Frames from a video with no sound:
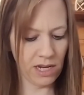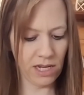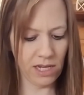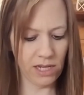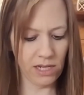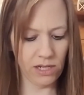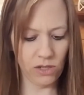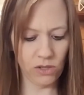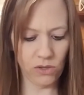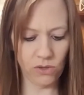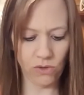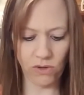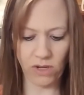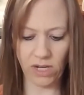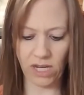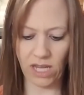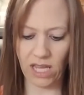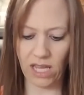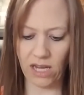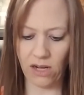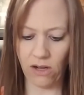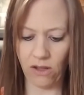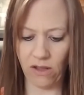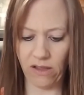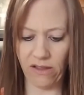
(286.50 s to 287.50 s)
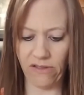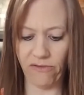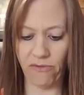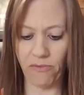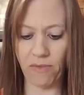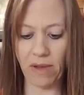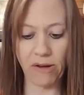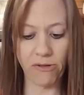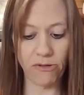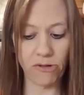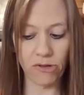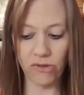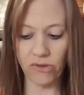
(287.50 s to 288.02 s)
to sort of get all of
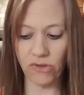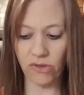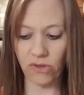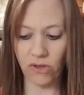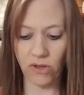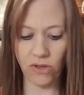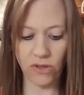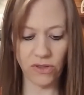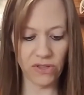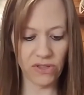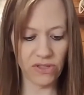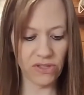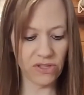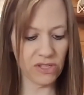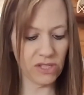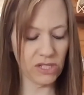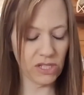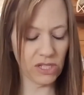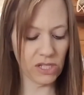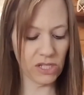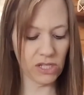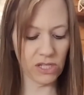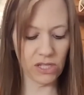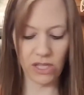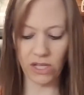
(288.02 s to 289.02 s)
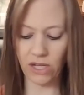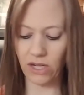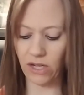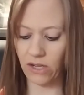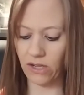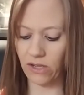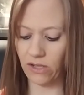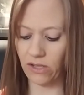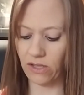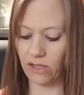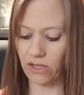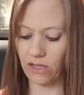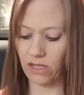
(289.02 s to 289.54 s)
my results.
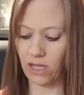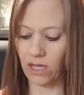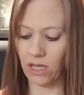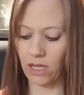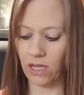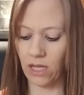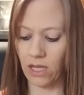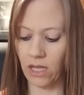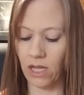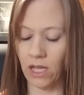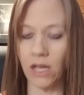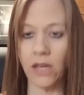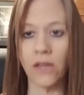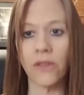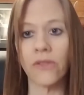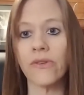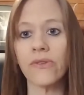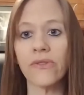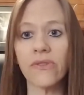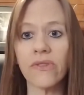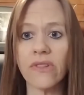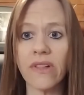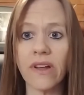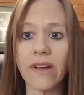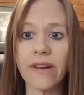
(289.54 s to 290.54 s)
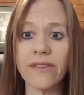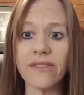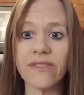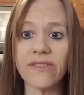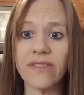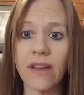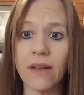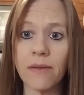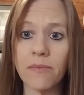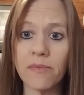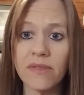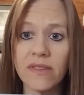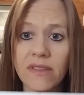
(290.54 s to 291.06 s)
There's a lot of
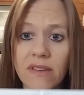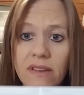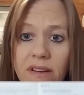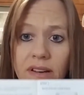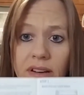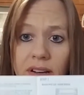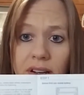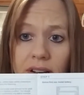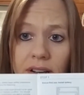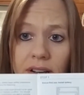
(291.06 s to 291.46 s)
steps here.